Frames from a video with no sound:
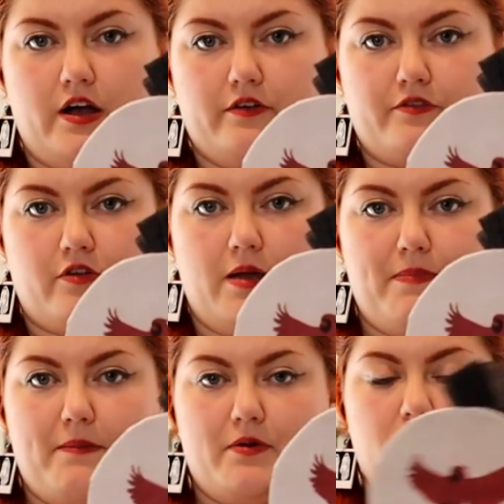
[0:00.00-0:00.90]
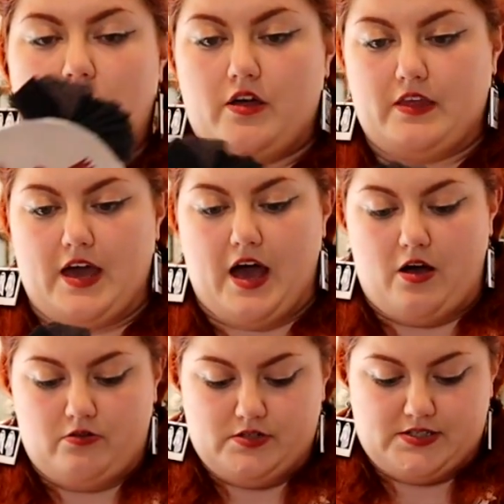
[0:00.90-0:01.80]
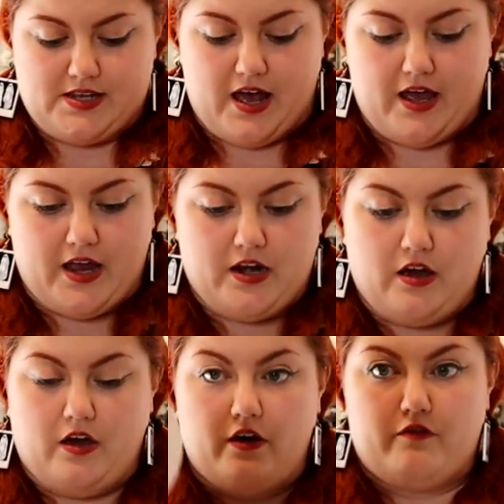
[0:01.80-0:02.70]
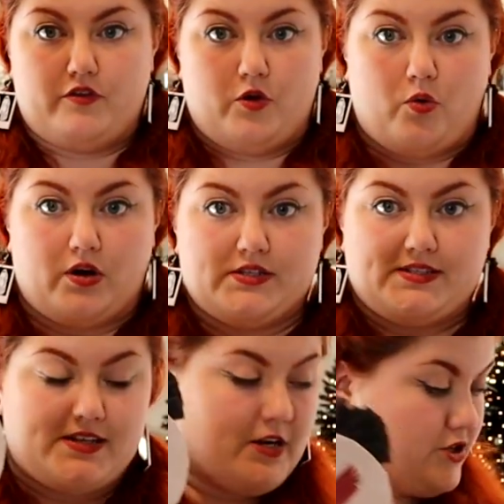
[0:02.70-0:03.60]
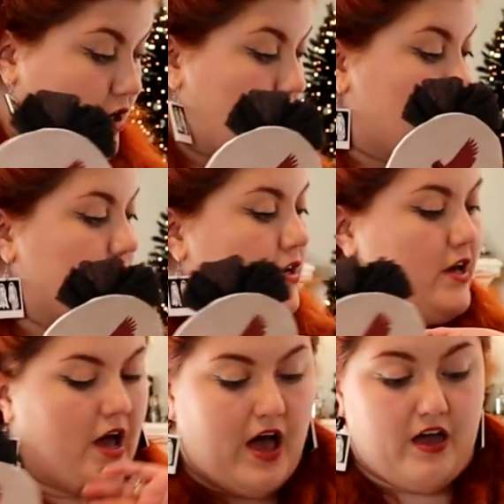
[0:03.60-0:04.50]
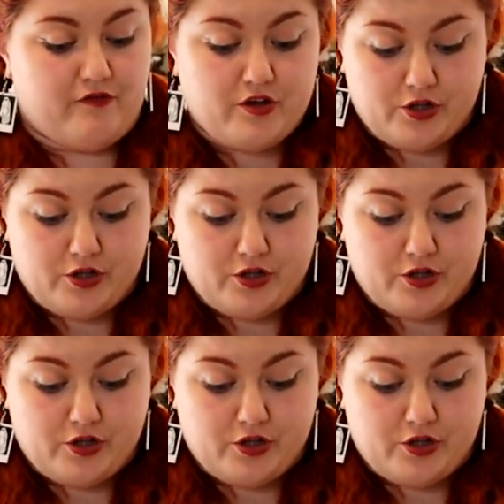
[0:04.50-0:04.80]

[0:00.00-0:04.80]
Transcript: of crepe paper on the outside of your center. I have